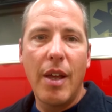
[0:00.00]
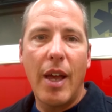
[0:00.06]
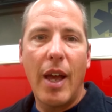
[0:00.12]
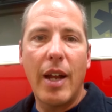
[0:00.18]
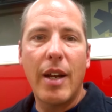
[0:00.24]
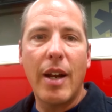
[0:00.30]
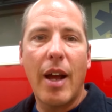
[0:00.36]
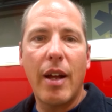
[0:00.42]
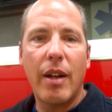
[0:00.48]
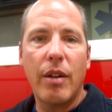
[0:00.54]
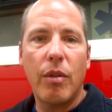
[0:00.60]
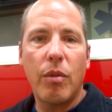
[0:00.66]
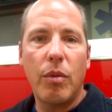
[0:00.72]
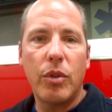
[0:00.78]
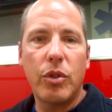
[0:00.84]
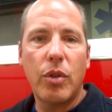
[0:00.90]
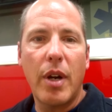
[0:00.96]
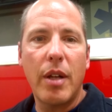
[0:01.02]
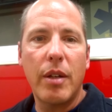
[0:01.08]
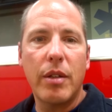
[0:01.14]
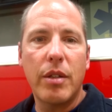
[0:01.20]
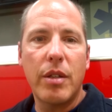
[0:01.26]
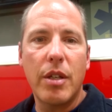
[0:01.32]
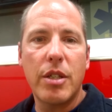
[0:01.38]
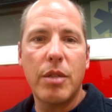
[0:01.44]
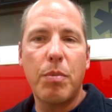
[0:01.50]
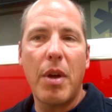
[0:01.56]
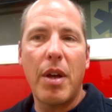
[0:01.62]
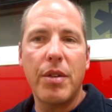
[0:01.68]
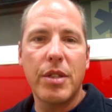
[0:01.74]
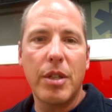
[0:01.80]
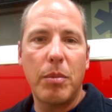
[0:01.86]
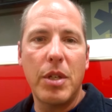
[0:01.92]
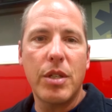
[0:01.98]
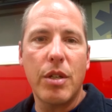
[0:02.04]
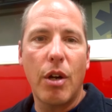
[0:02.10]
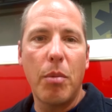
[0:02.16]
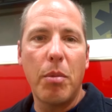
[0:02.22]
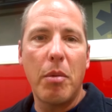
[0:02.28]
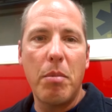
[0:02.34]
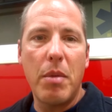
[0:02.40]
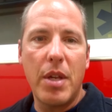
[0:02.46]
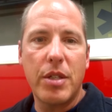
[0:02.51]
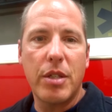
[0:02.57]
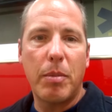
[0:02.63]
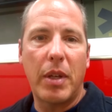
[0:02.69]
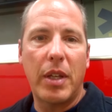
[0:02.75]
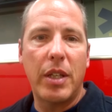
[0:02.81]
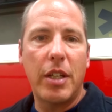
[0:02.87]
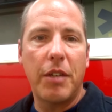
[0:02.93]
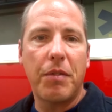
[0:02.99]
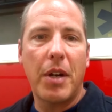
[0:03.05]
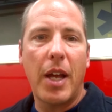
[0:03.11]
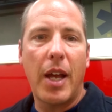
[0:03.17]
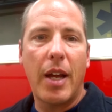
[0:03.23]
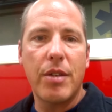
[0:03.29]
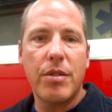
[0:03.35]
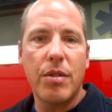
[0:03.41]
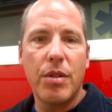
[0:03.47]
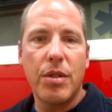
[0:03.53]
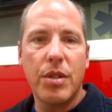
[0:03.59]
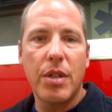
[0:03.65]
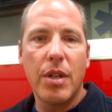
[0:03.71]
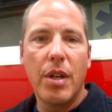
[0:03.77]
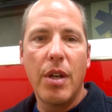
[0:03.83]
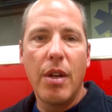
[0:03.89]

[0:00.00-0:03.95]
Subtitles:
and we'll try to dispel some of these urban myths about the different hazards.